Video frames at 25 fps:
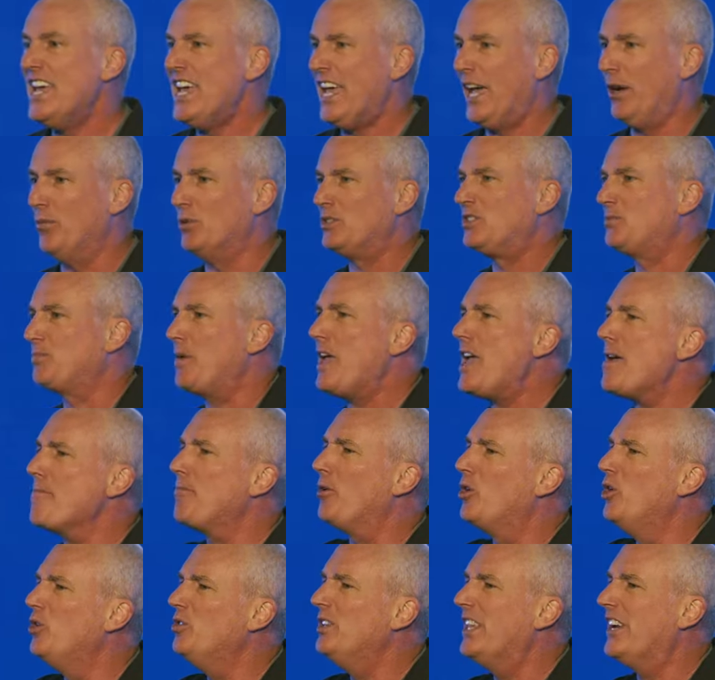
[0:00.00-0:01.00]
It was
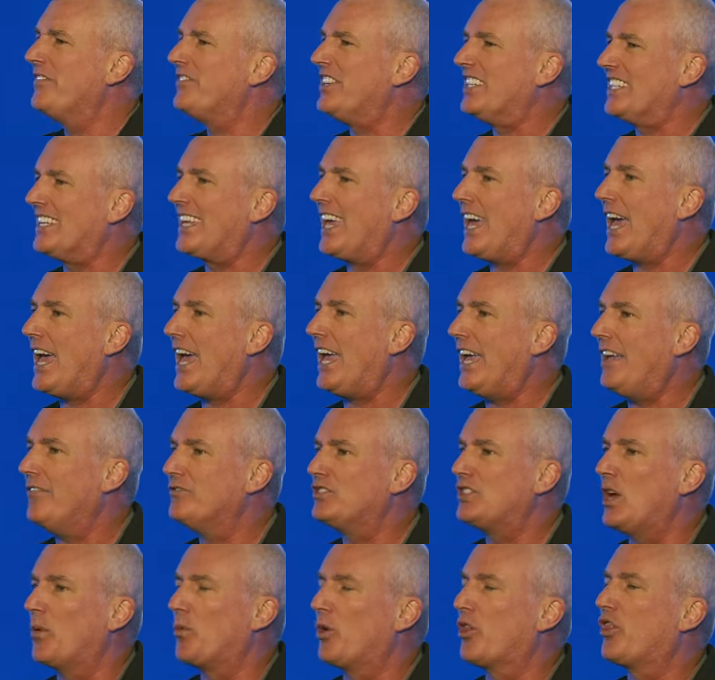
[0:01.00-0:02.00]
people who lived in
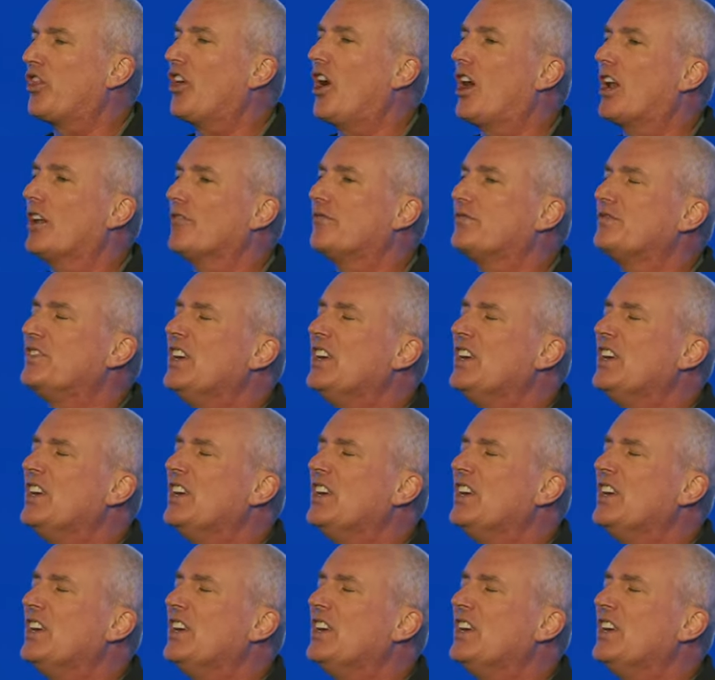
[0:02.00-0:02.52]
caves that were thought of